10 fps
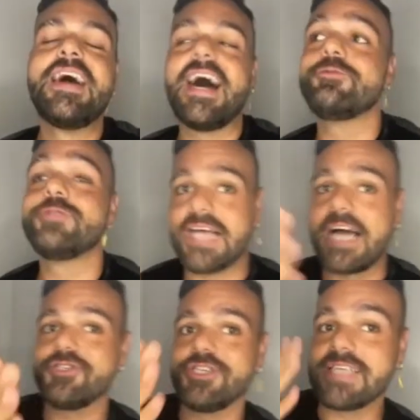I was
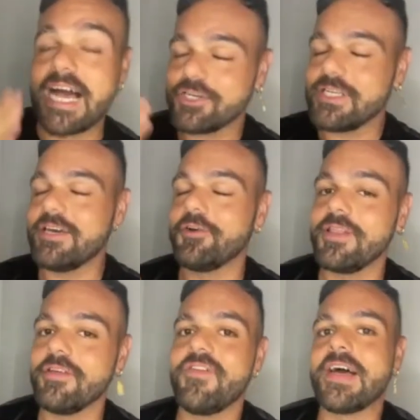just actually
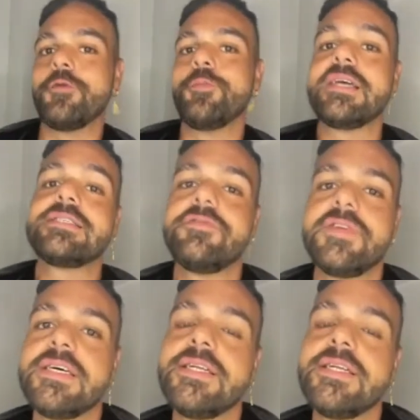hearing the final mix of it.